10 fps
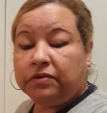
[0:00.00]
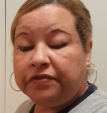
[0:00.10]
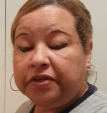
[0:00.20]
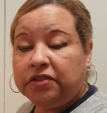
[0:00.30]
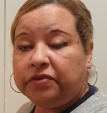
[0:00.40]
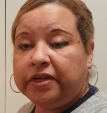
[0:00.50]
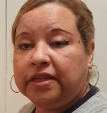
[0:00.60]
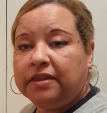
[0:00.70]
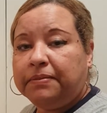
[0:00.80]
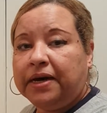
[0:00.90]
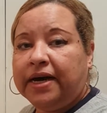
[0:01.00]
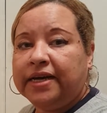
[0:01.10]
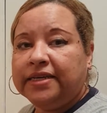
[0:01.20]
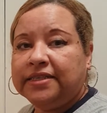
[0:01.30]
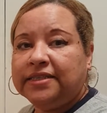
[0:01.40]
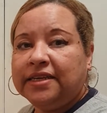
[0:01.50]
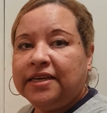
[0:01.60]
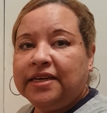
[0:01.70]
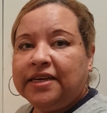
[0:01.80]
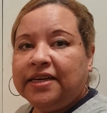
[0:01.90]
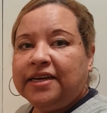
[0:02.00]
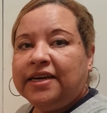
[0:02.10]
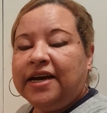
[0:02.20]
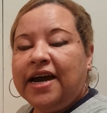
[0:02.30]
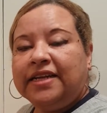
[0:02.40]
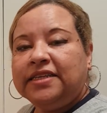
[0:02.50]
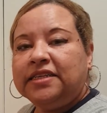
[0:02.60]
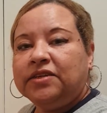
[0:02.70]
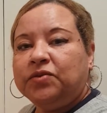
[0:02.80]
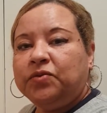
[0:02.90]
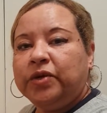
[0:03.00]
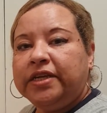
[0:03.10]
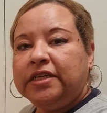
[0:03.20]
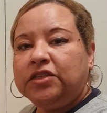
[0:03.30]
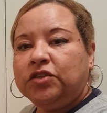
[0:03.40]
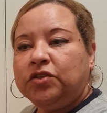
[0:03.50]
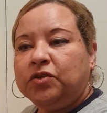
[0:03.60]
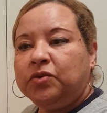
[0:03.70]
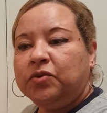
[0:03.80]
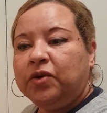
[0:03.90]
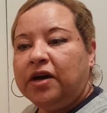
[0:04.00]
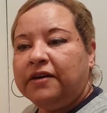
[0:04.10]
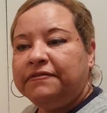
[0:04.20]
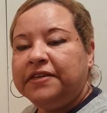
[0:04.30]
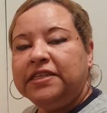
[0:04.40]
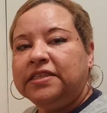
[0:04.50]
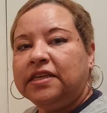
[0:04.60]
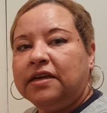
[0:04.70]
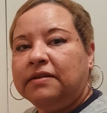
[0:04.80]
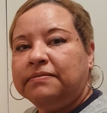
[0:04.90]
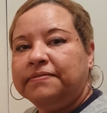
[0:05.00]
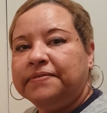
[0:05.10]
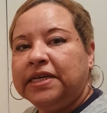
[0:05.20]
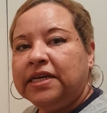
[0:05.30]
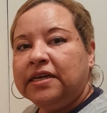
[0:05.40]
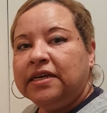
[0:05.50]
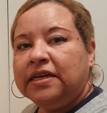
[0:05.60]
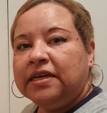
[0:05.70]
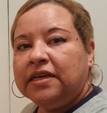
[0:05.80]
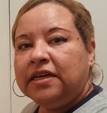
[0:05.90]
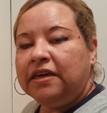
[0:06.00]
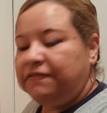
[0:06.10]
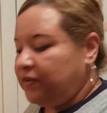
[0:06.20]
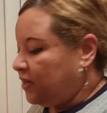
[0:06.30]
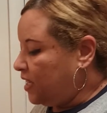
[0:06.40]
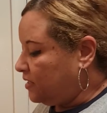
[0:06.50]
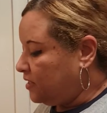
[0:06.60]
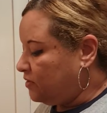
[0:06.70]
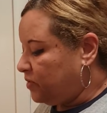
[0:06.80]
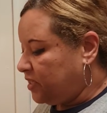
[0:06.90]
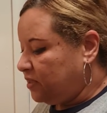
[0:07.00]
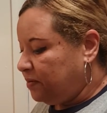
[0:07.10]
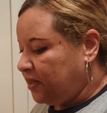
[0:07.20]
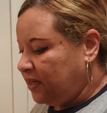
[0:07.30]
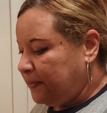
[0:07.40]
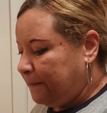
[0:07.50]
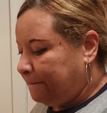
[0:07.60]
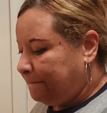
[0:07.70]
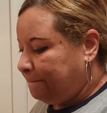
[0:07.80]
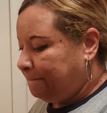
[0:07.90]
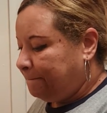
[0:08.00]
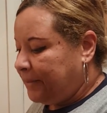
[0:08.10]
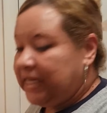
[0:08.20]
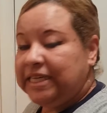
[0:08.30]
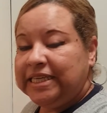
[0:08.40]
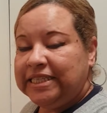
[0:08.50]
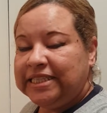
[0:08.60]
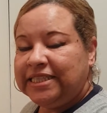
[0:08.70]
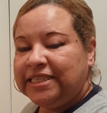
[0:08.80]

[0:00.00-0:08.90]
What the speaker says: refrigerate the pies until ready to feast on them. If you like this recipe, please